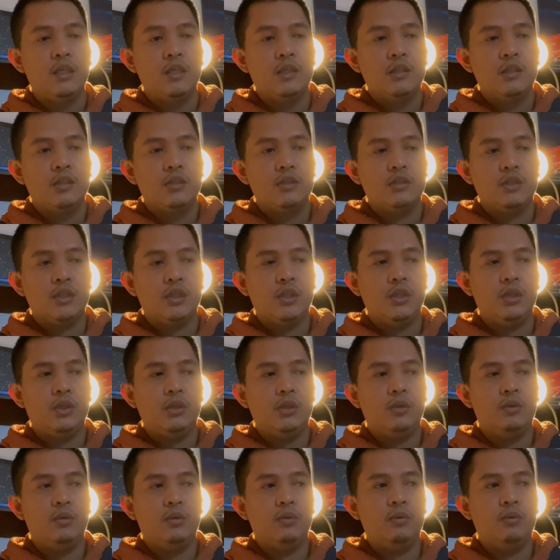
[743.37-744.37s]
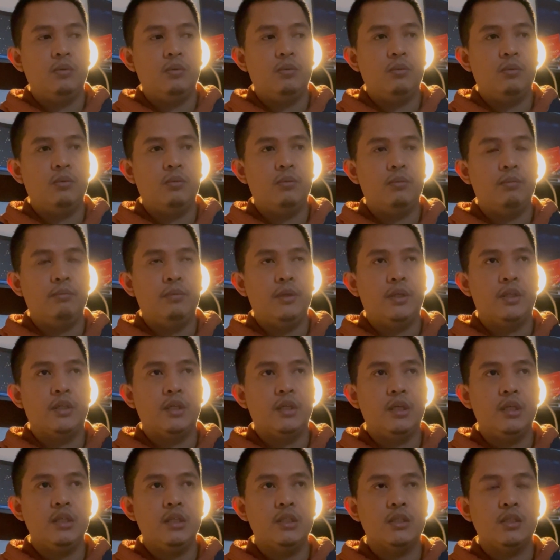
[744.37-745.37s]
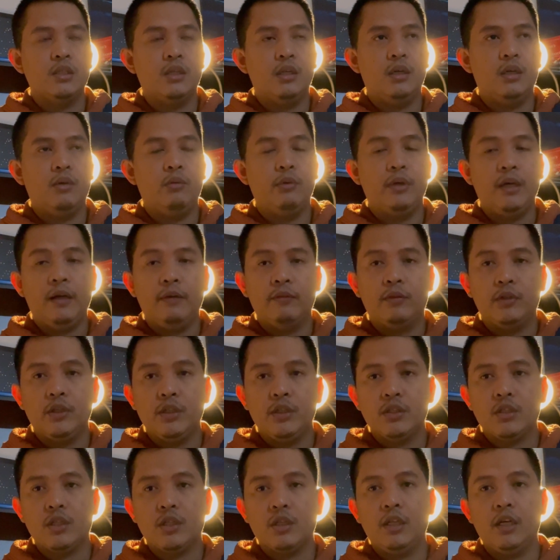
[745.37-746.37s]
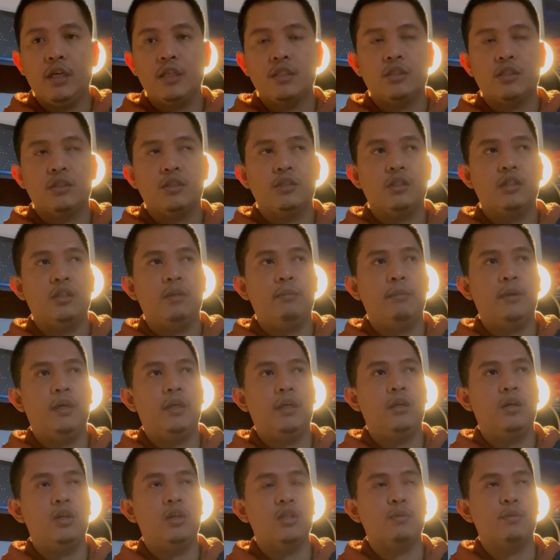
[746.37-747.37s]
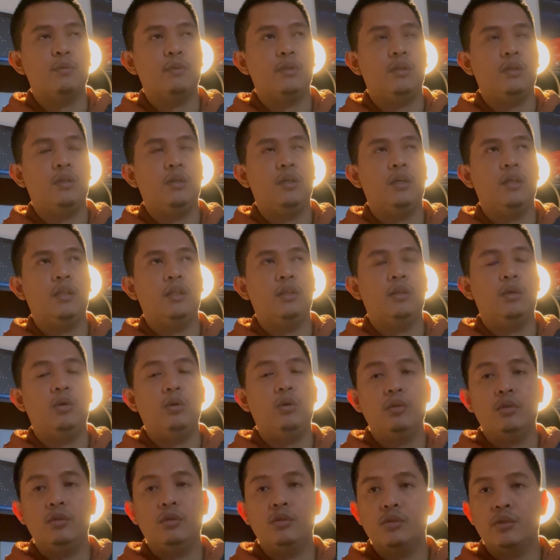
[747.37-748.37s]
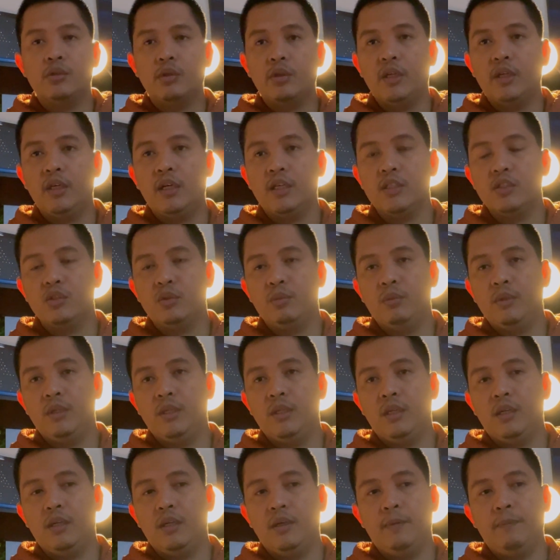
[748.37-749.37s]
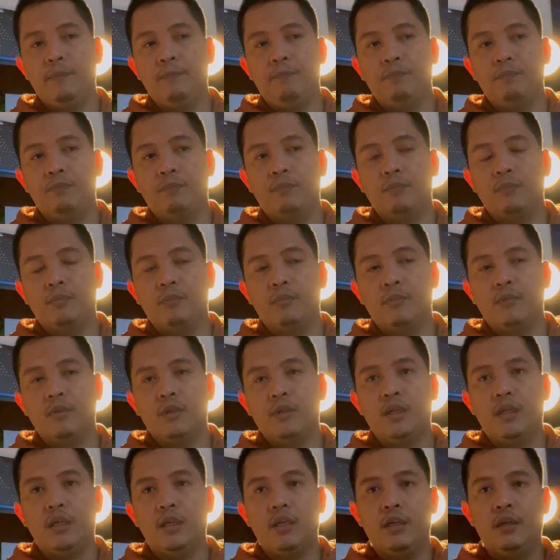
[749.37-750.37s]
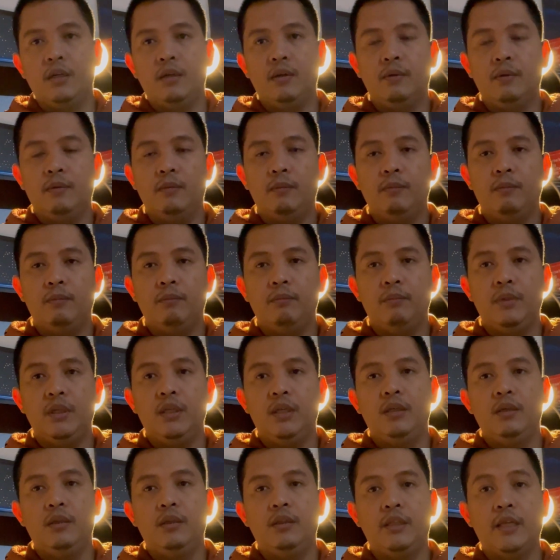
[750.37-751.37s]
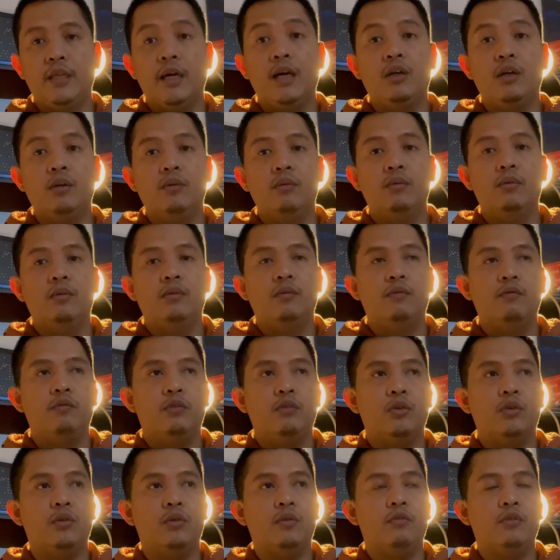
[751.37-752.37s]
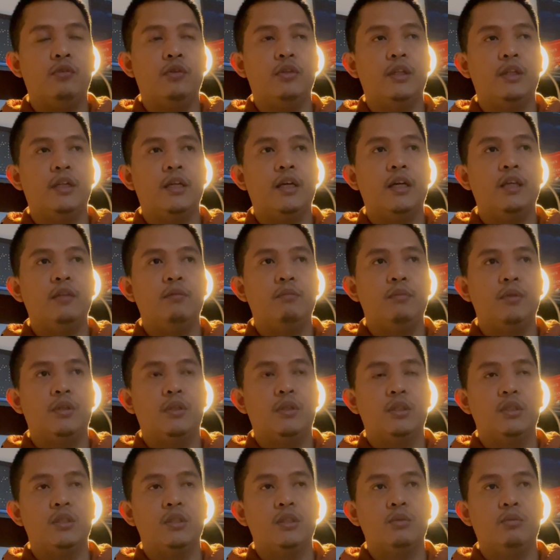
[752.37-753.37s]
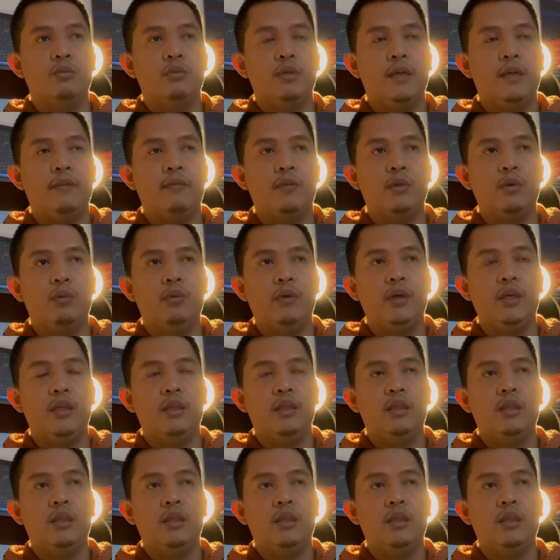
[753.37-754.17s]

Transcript: So because we have three sterilizers in the main hospital, and all those three has to uh be down for the night, because we have to wait